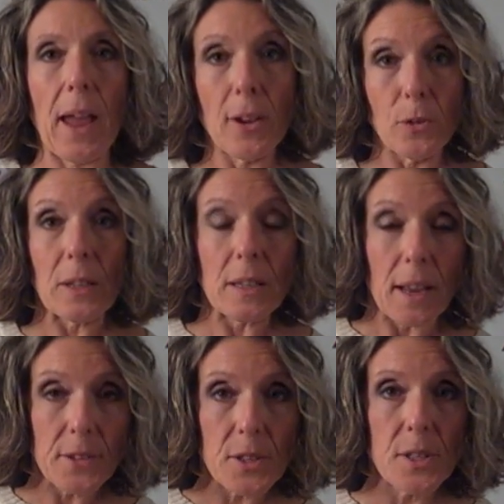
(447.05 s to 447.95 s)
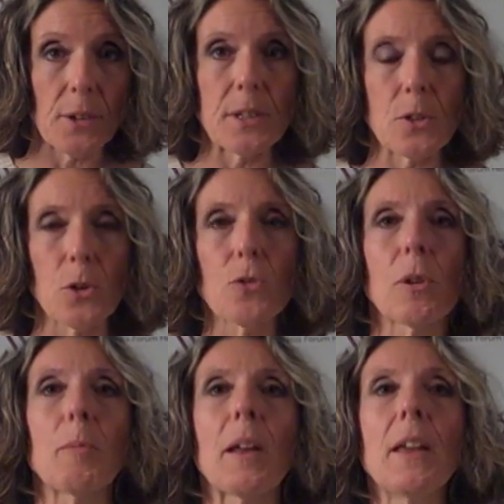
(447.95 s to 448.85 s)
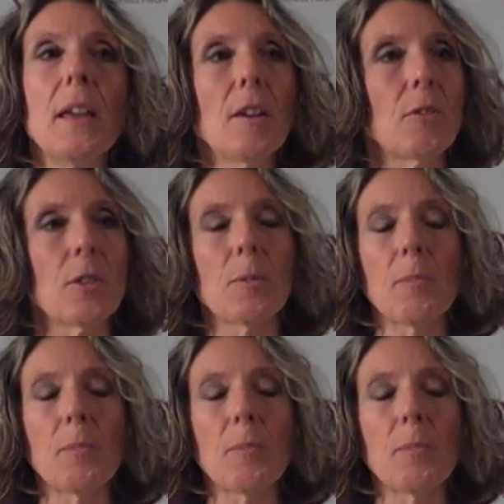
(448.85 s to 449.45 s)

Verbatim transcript: actually necessary surgery, but for the,